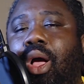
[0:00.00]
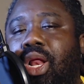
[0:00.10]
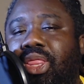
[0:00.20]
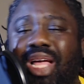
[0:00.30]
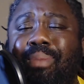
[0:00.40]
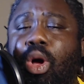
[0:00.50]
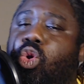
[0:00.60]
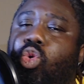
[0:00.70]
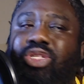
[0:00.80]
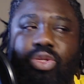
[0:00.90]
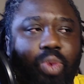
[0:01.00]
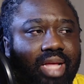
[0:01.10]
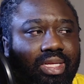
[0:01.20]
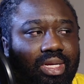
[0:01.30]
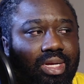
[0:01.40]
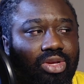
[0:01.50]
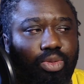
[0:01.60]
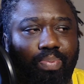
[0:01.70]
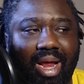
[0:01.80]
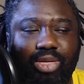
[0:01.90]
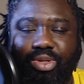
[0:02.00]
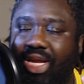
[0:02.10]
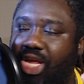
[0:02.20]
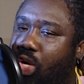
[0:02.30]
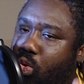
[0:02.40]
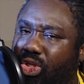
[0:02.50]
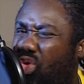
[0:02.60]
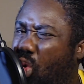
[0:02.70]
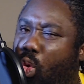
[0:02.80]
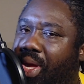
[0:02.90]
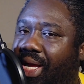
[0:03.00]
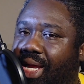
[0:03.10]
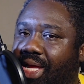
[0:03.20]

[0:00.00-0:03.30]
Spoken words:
The thing about losing weight in Japan, especially, you lose it so quickly.